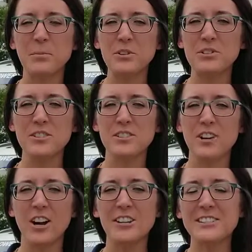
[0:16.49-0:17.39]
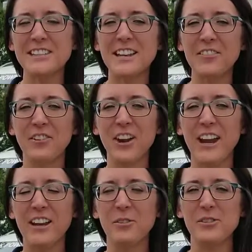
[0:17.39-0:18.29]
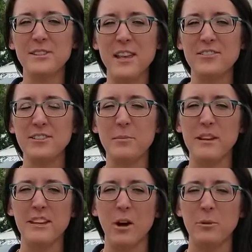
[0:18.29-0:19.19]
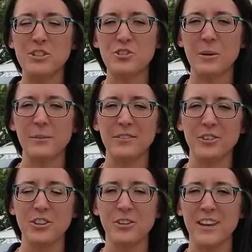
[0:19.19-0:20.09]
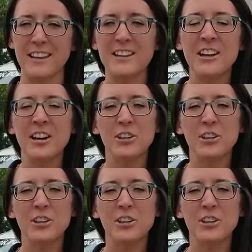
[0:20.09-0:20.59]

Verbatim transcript: push to start, seating for 8 or 7 depending on which trim level you get.